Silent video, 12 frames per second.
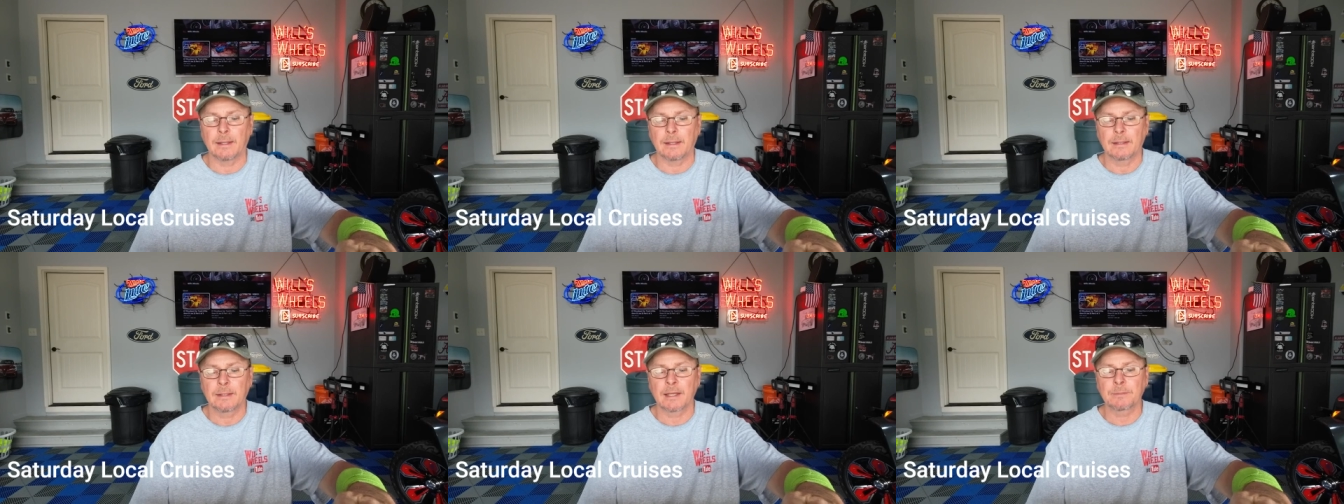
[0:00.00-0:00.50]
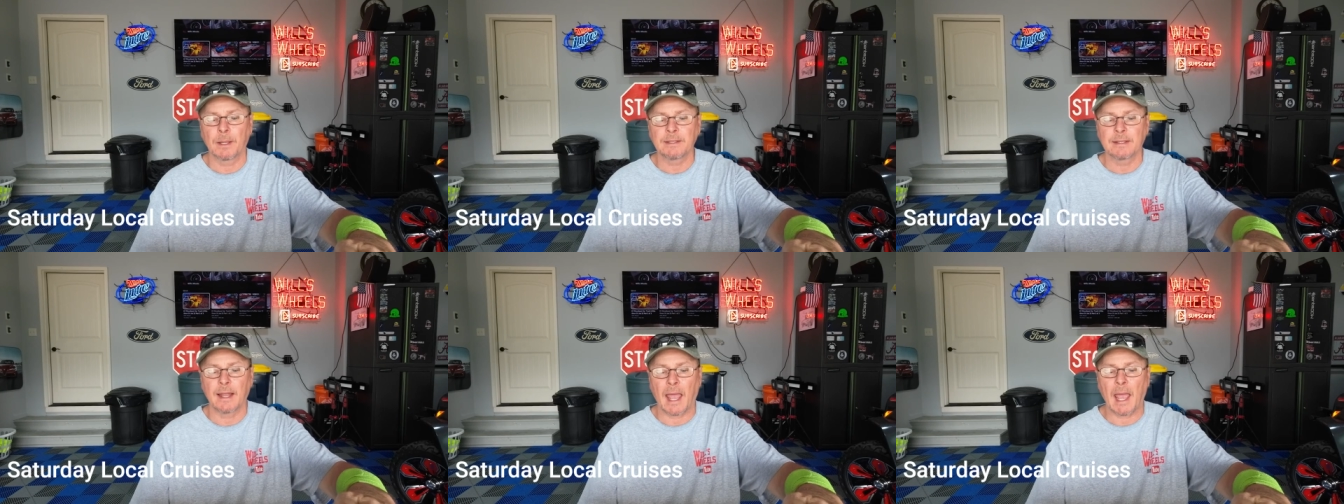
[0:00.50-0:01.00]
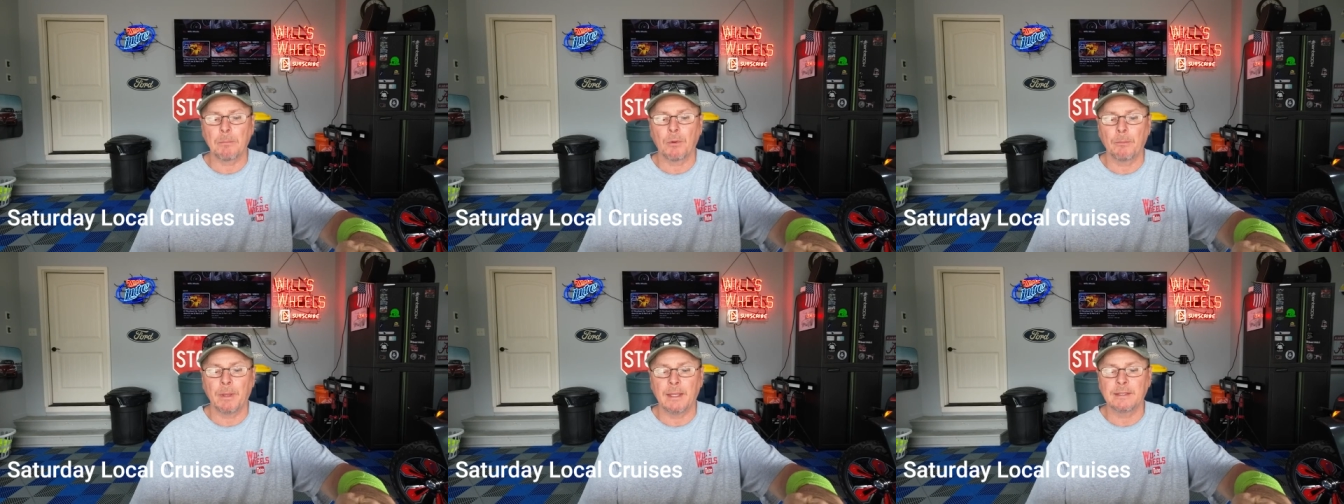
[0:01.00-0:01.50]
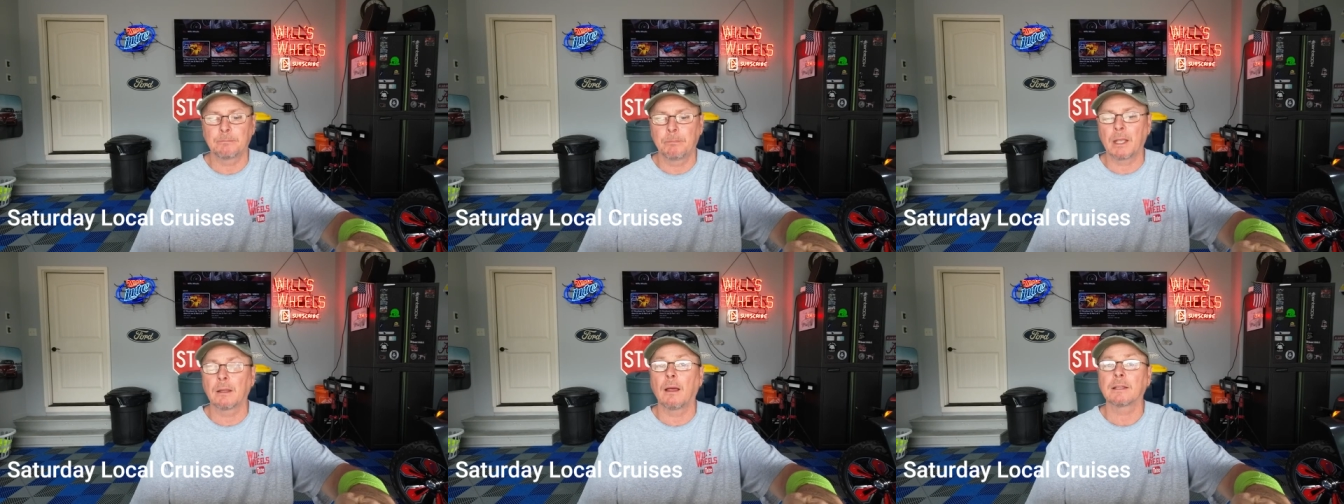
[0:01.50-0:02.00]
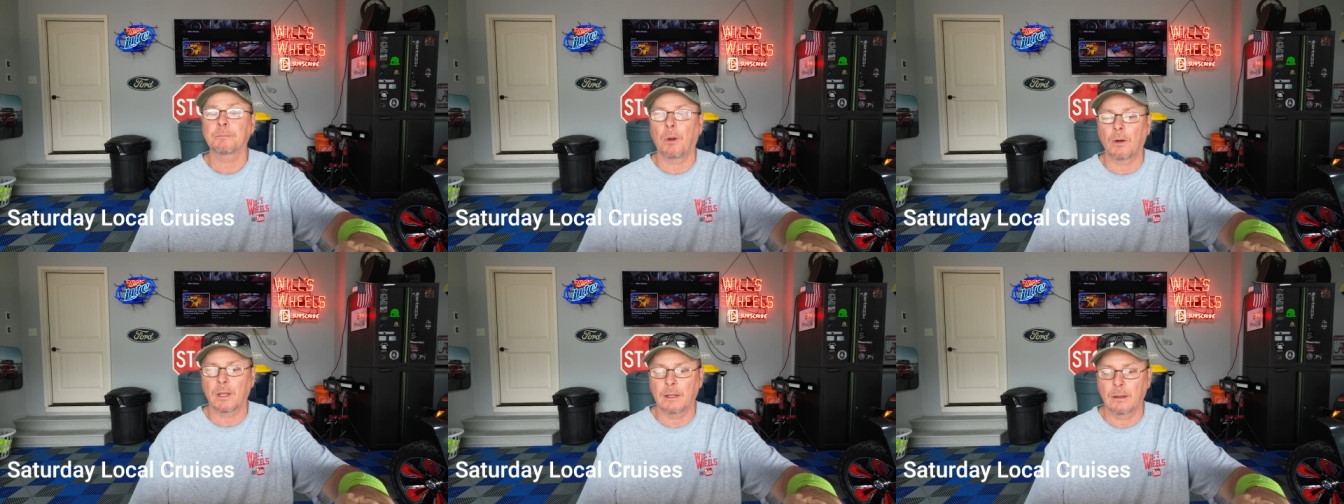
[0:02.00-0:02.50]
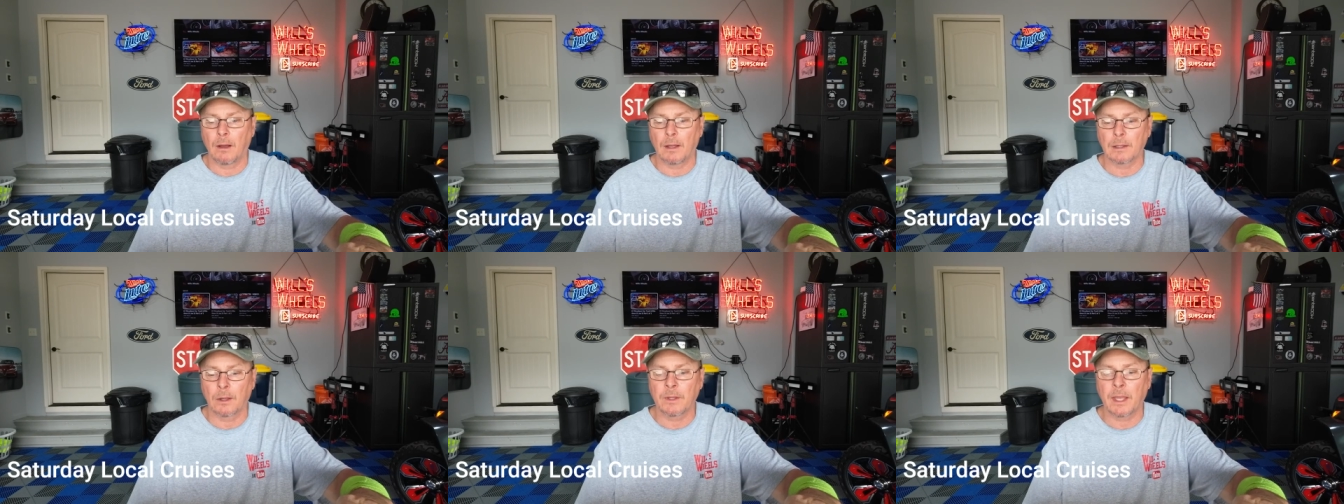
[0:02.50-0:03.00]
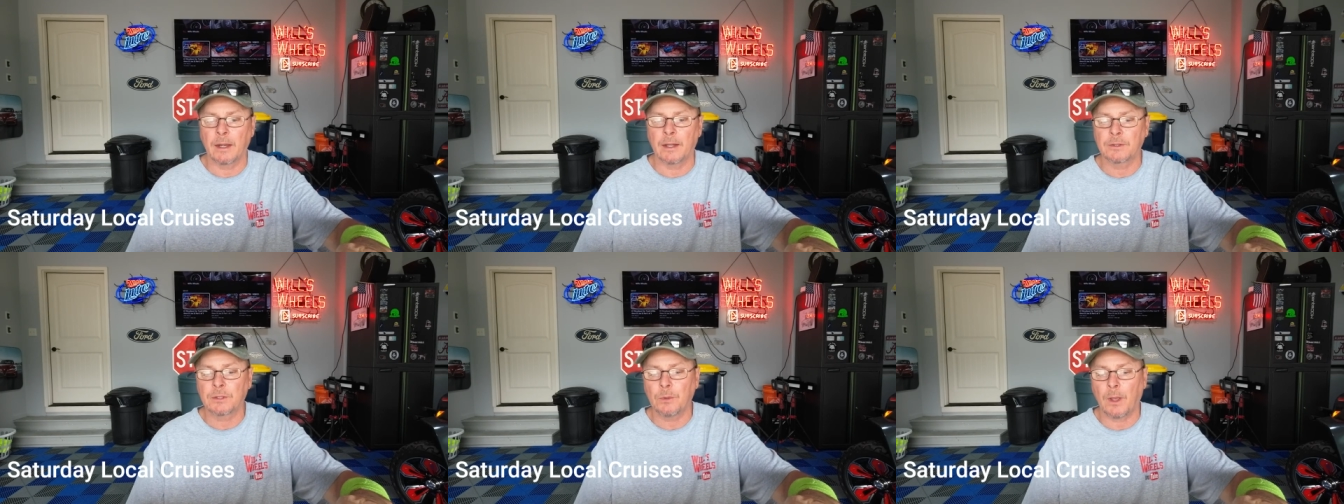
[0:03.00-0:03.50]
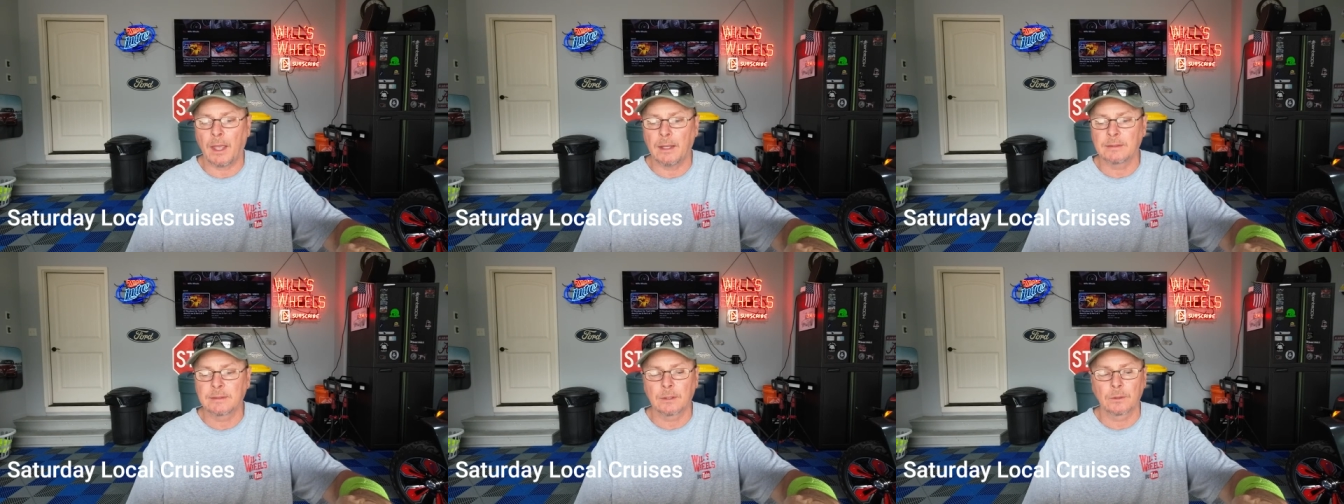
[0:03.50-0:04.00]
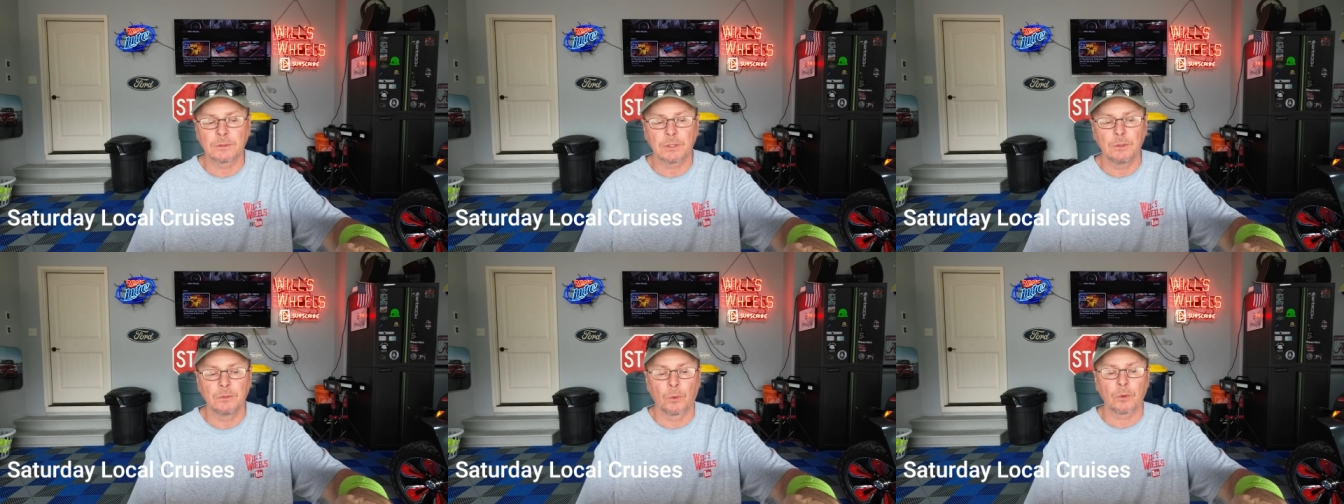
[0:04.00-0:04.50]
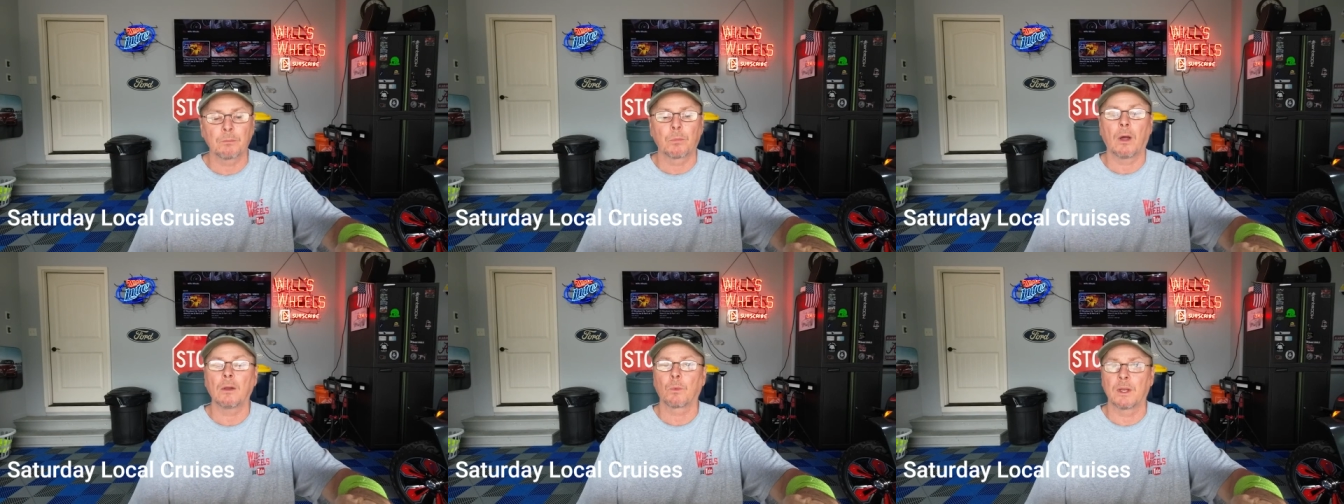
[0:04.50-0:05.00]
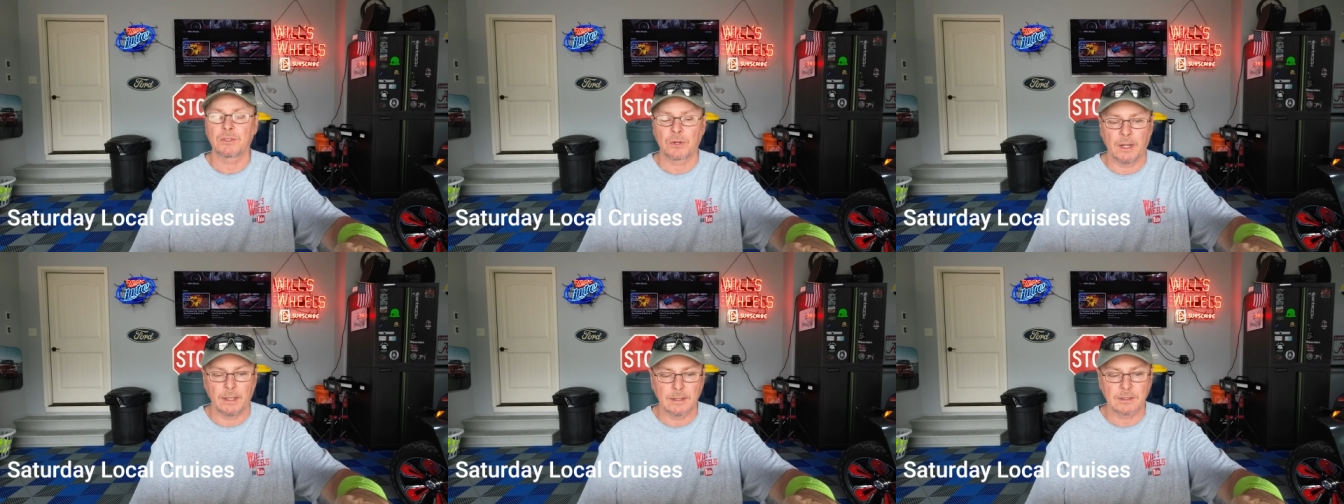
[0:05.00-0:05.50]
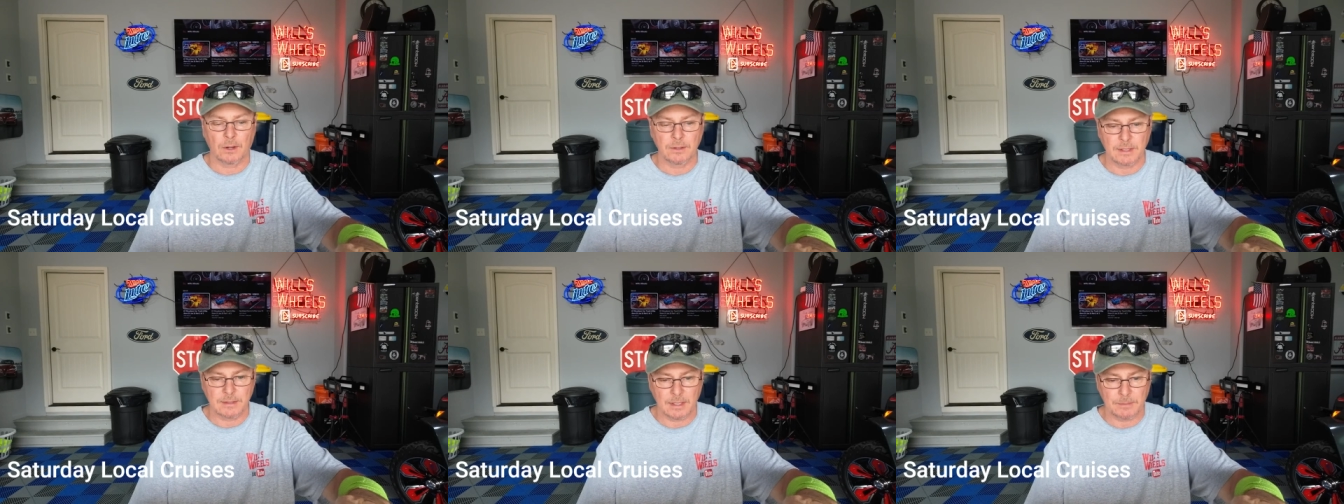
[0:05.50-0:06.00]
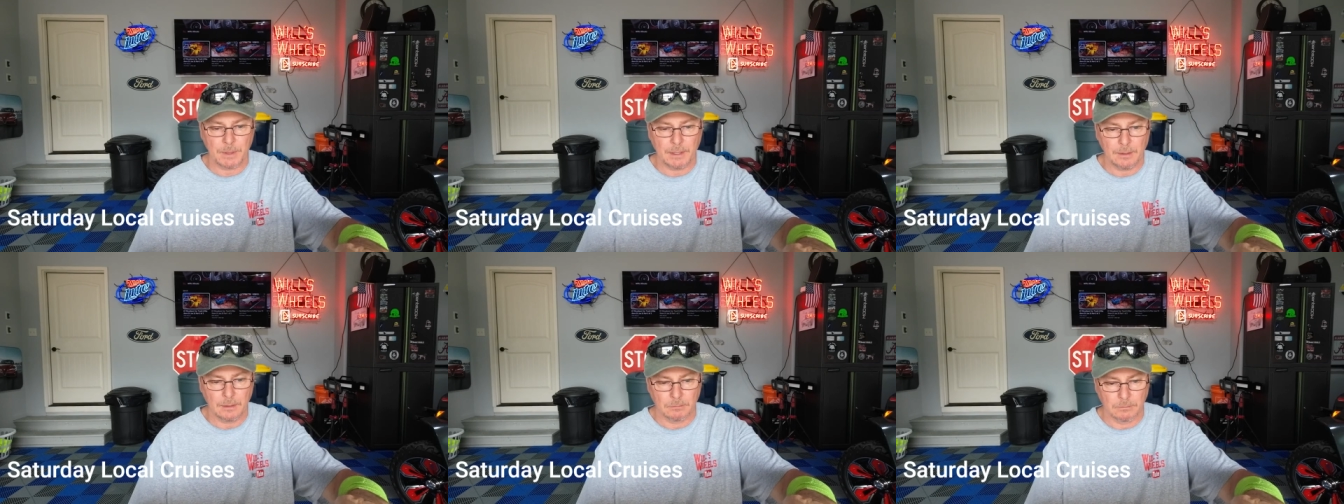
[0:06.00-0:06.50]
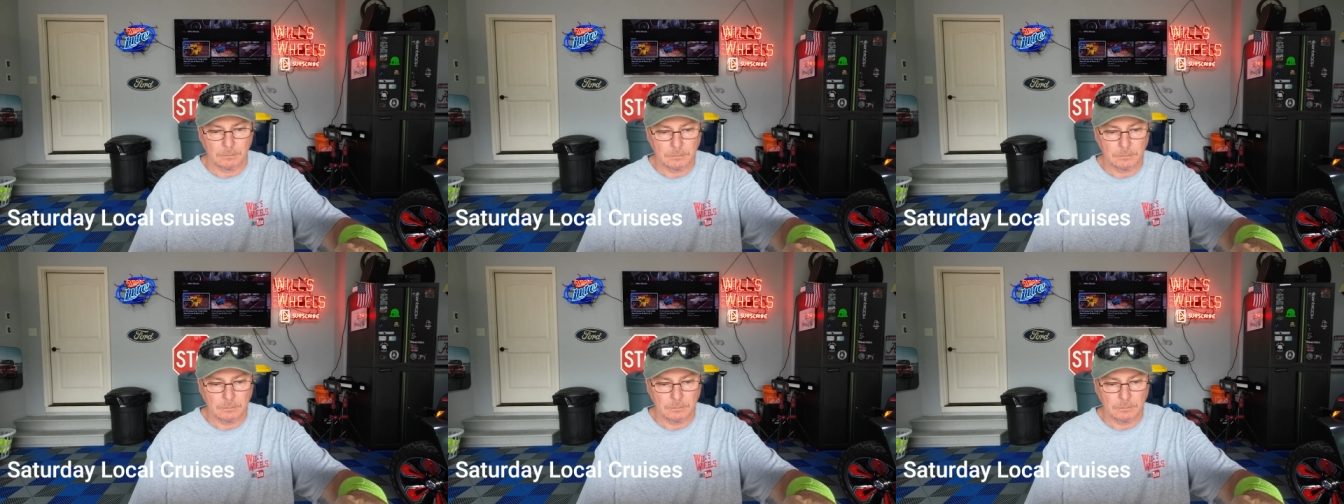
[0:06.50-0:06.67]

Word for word: It takes place in the Applebee's Big Lots parking lot located at 2802 North Broadway Street and it starts at 6 p.m.